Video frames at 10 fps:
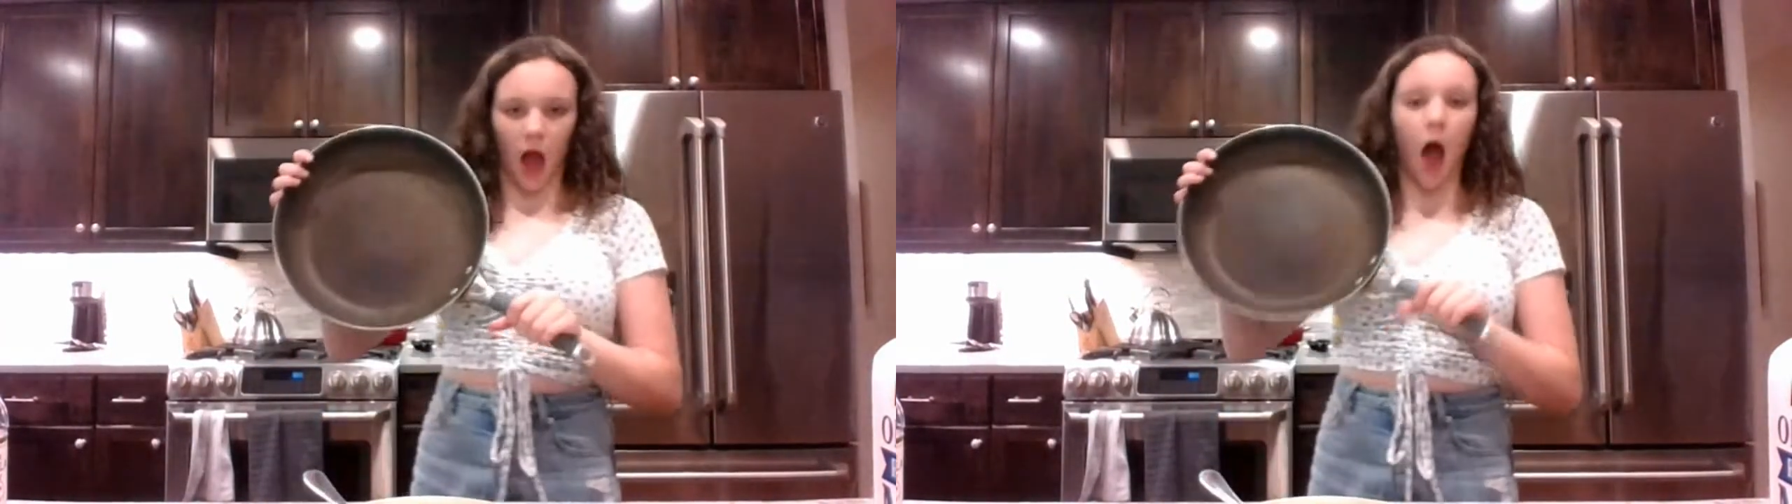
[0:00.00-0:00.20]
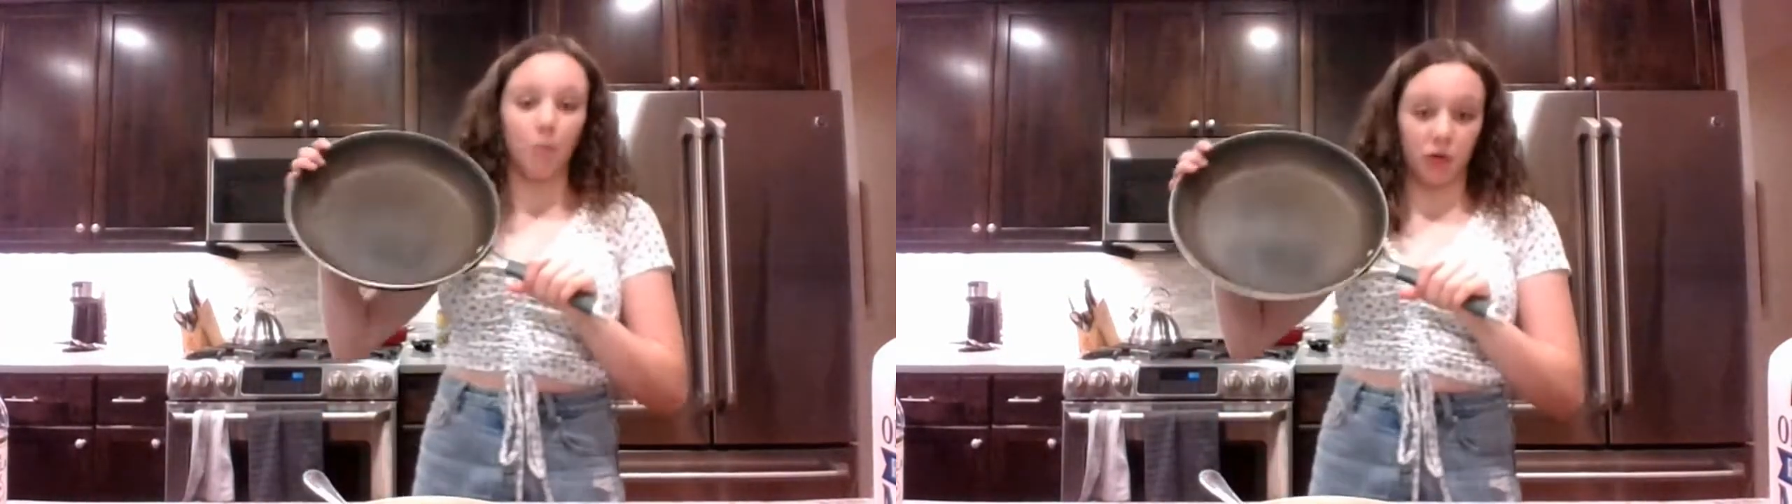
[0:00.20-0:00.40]

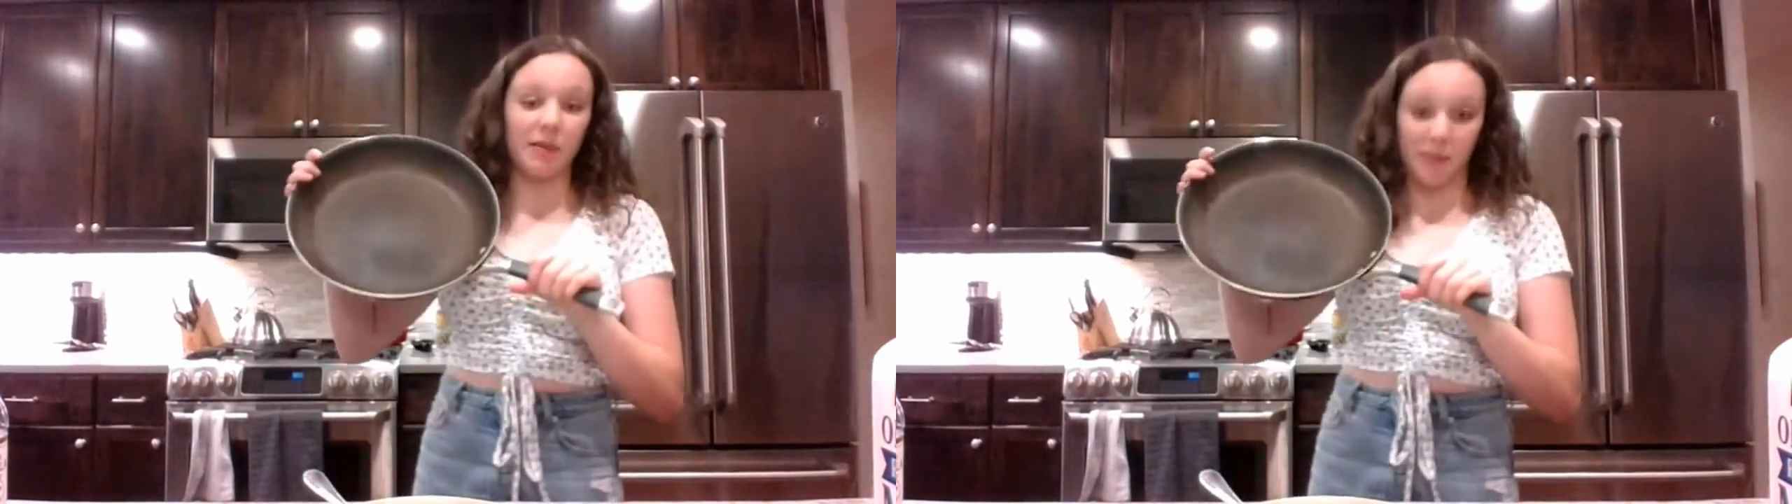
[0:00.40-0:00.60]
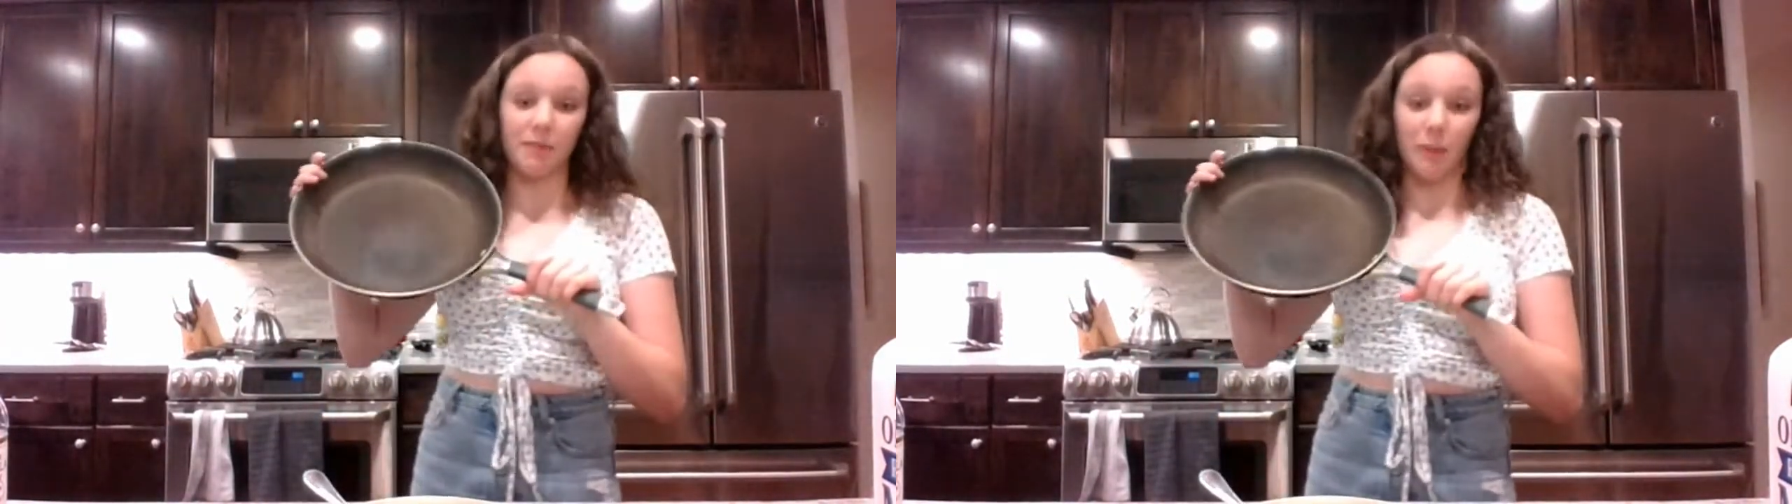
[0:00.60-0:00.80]
a pretty
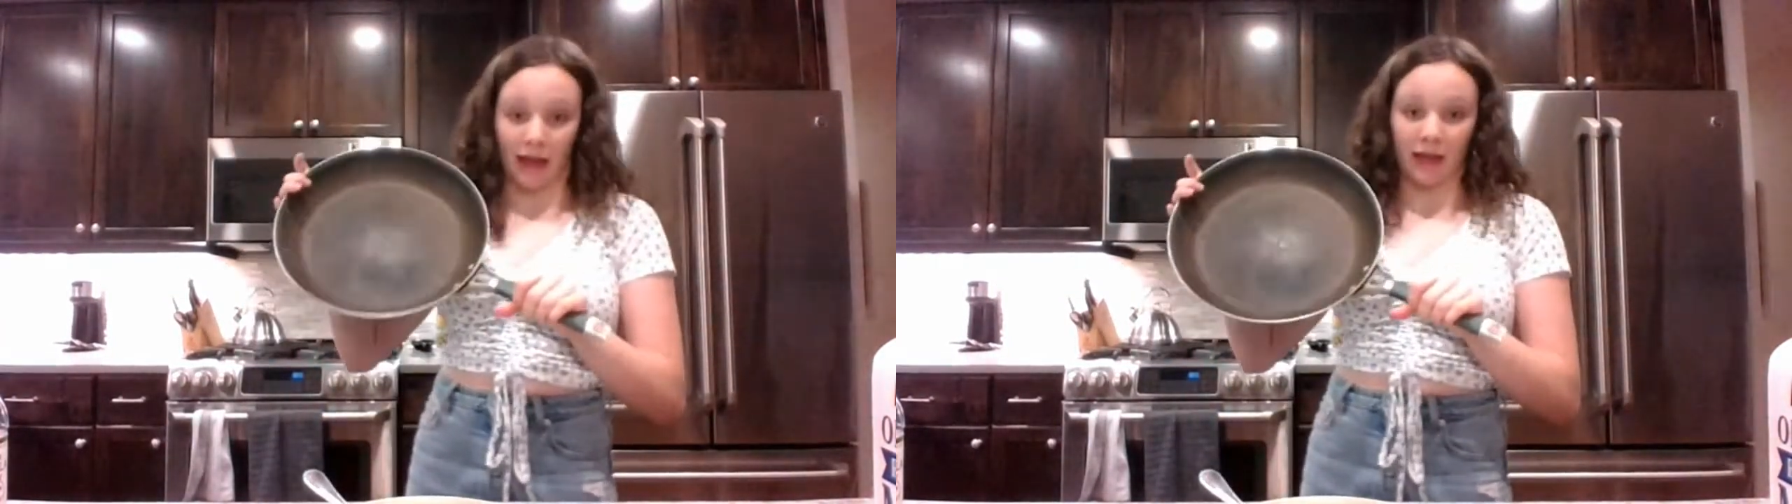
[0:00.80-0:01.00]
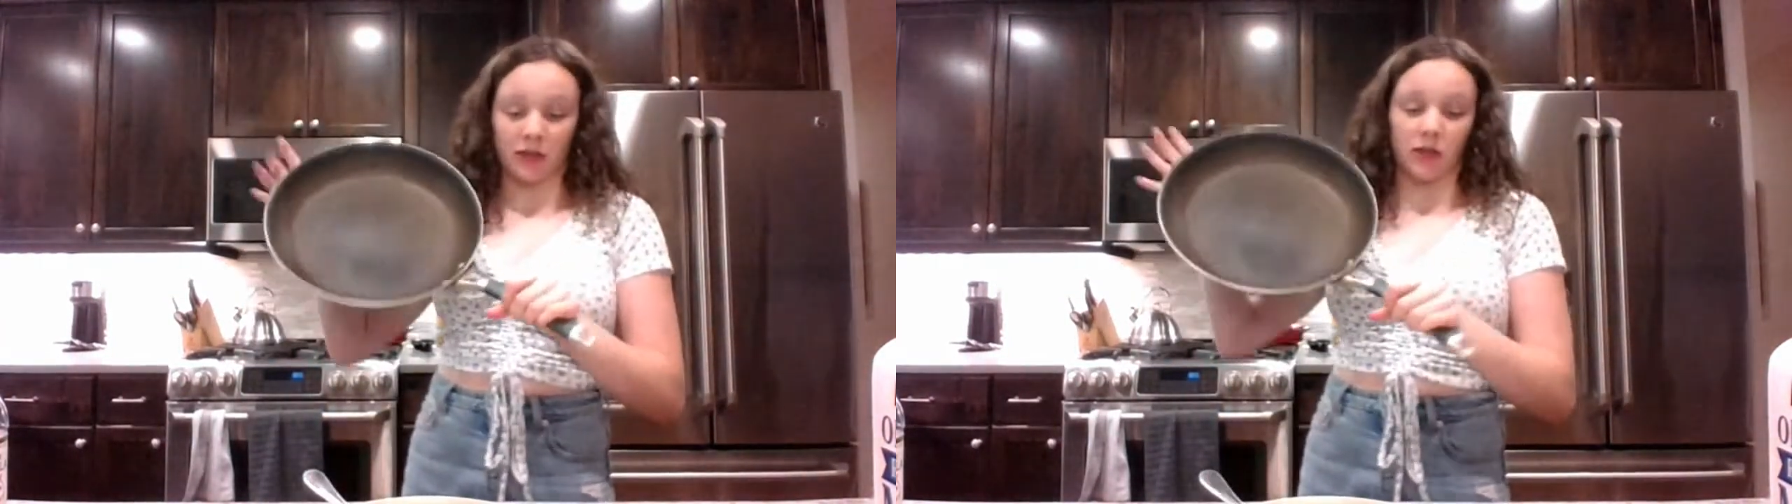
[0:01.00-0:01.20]
big
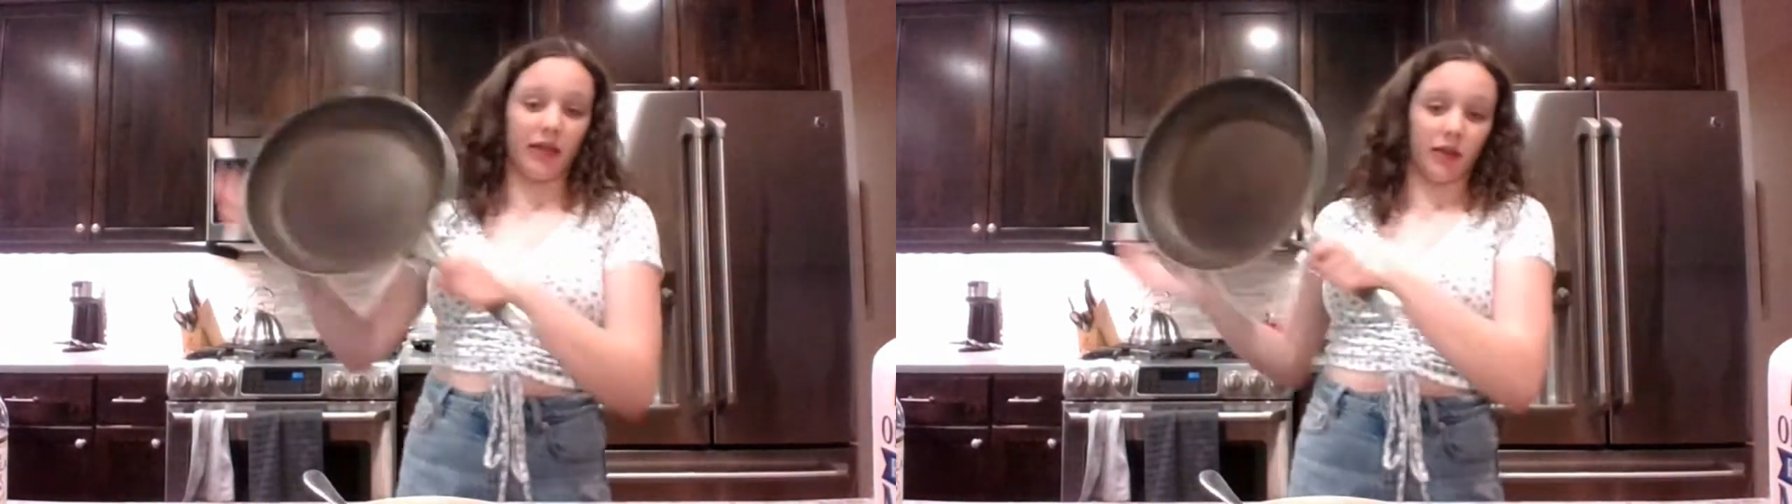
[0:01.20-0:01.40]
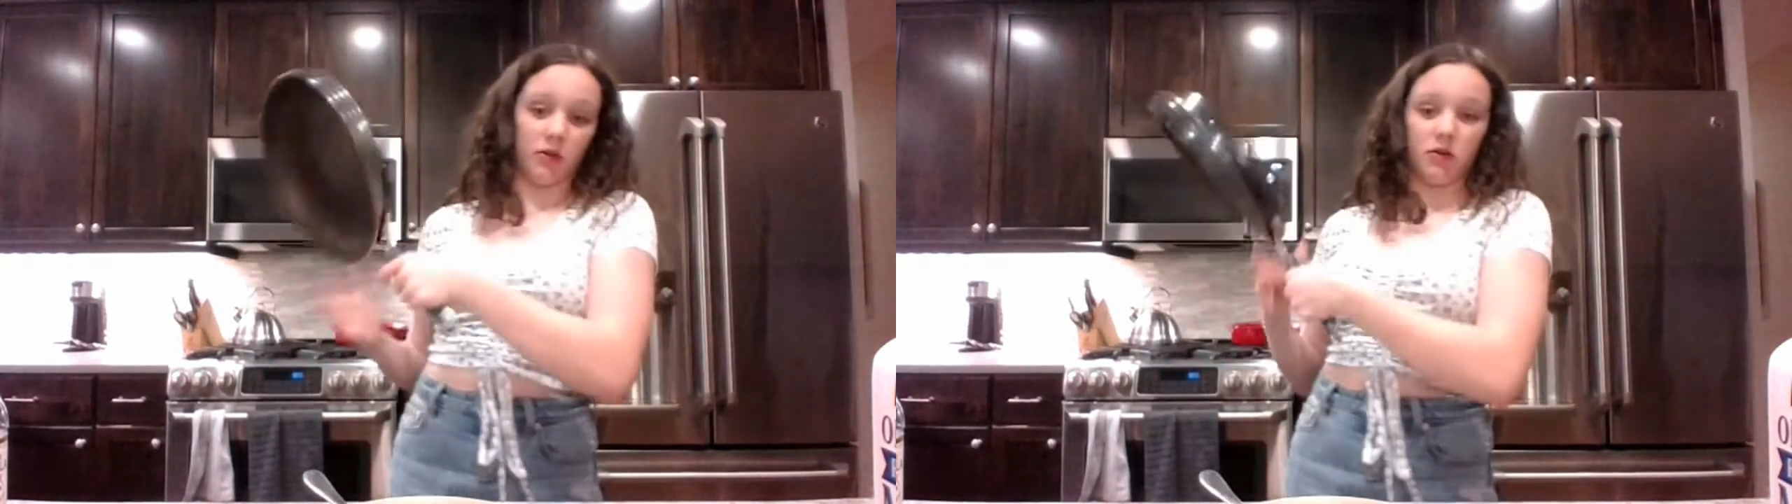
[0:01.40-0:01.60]
pan, like